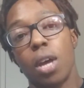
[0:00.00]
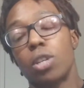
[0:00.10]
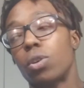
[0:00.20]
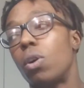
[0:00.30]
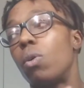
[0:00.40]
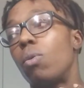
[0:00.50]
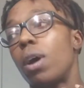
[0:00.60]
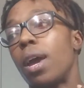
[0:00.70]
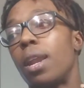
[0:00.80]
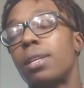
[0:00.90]

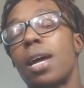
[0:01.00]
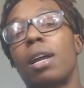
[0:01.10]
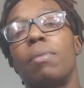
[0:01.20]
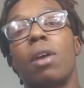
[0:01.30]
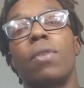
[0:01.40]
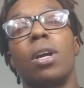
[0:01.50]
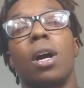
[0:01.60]
So, and it's not going to be